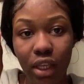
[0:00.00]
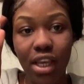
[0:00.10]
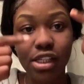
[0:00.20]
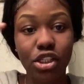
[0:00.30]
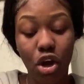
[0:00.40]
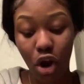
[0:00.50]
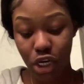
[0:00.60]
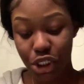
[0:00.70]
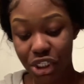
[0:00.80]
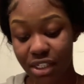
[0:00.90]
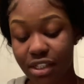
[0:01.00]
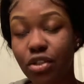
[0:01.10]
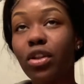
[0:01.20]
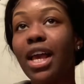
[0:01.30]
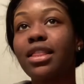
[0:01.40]
it's the arches.
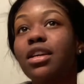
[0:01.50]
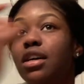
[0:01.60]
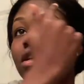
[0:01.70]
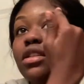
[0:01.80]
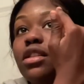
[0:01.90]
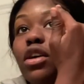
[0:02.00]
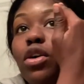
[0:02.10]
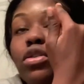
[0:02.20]
So like the, the